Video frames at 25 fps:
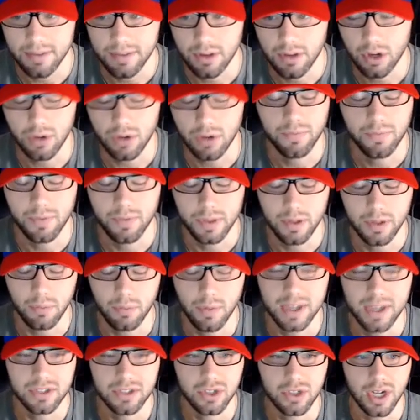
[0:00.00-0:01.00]
or the
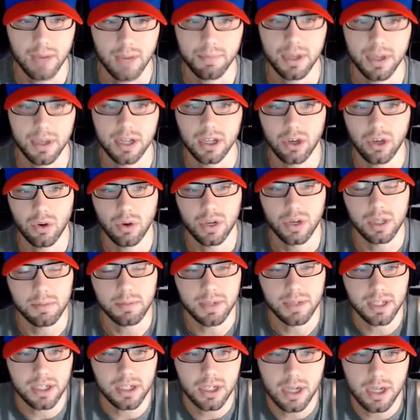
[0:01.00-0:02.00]
West champion and going to the
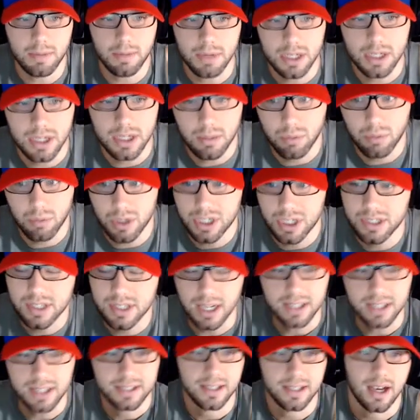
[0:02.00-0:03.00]
Big Ten championship, which is
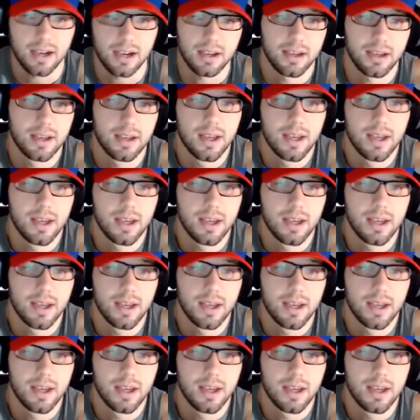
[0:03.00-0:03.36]
going to suck.